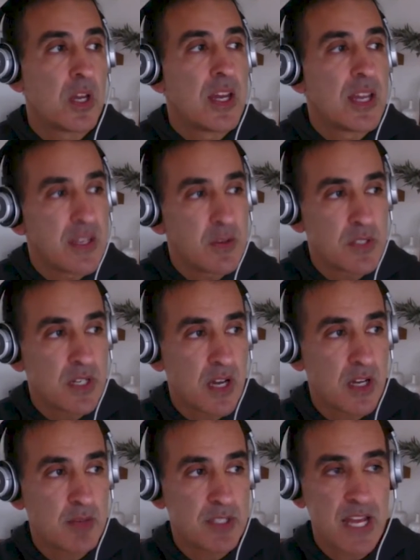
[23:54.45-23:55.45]
he was an
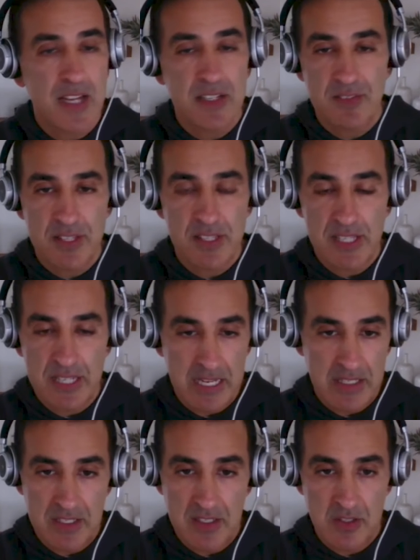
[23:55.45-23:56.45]
economist active in the late
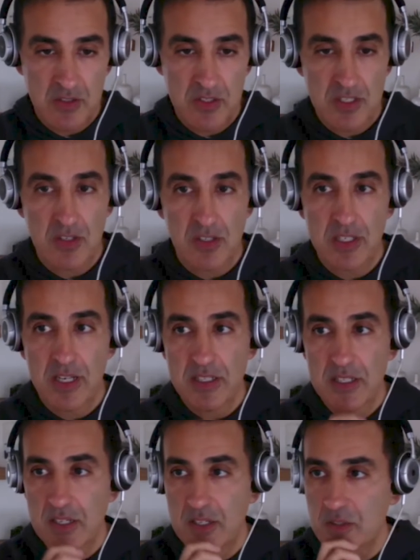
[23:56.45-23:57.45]
1800s and early
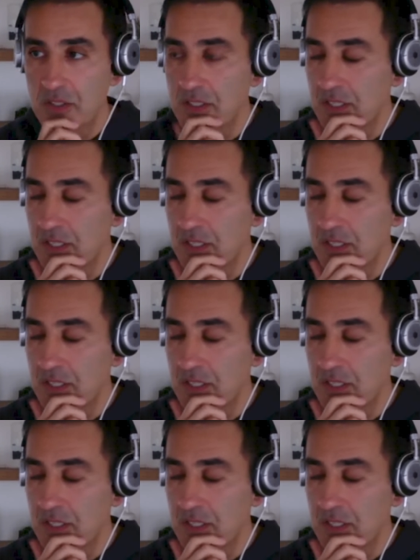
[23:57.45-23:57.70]
1900s.